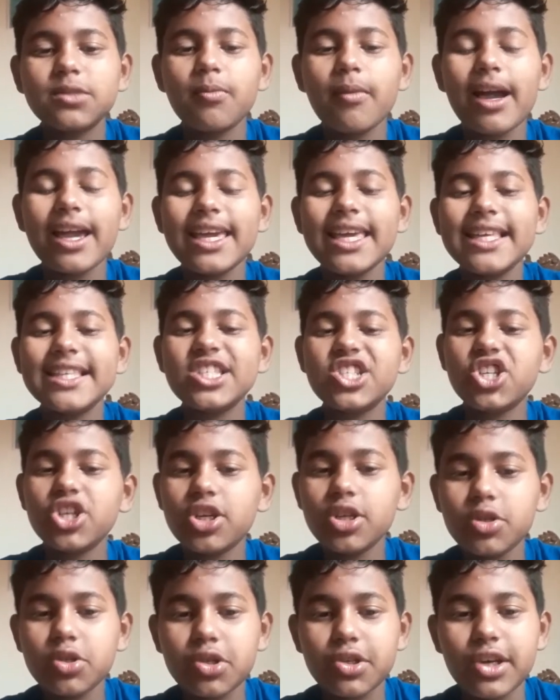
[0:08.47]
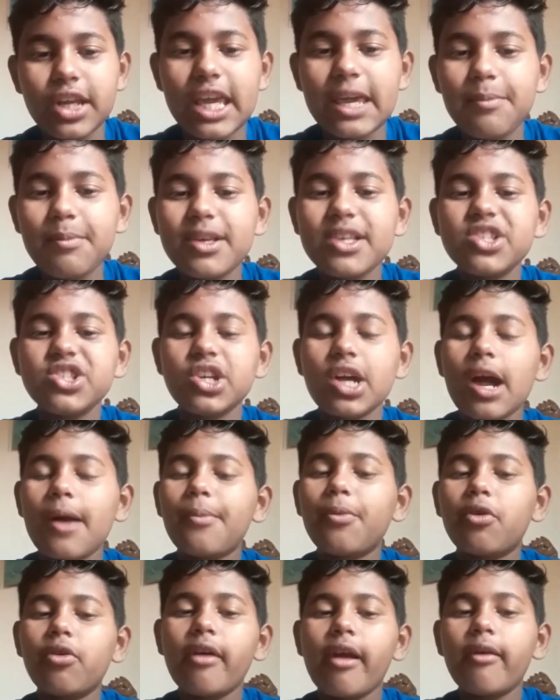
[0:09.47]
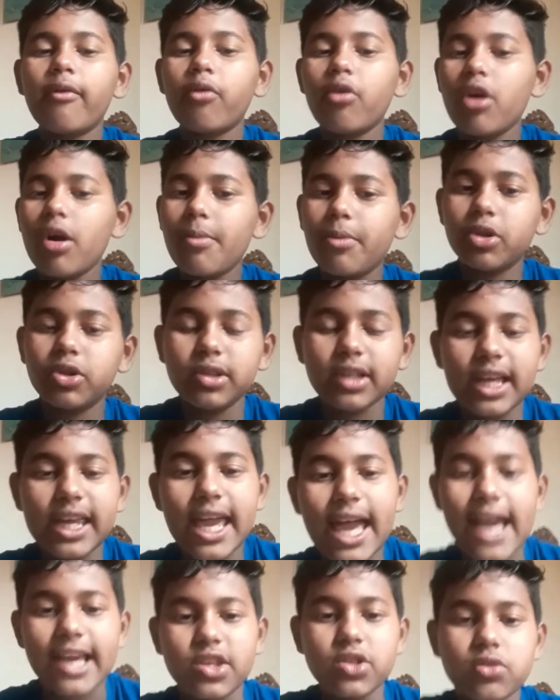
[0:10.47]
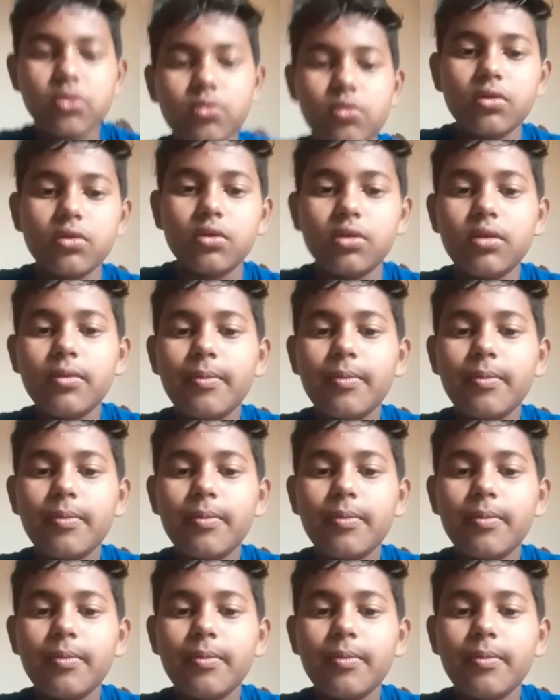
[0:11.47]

My institution name is Shahpuran Rahmatullahi High School.